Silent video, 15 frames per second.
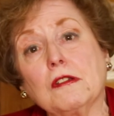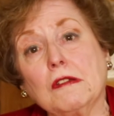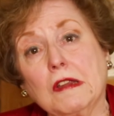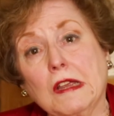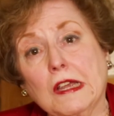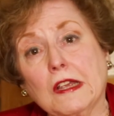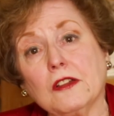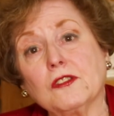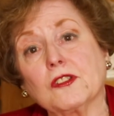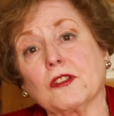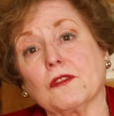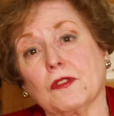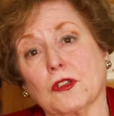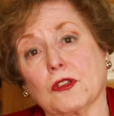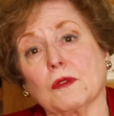needs
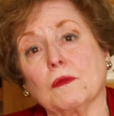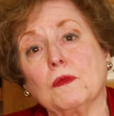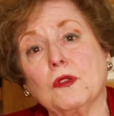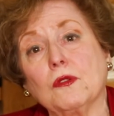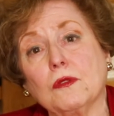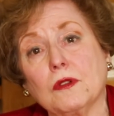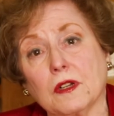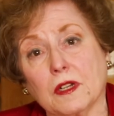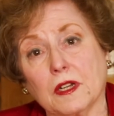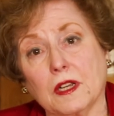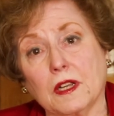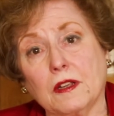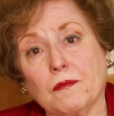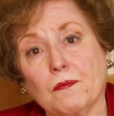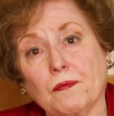of the
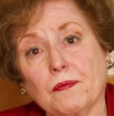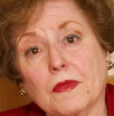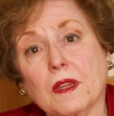community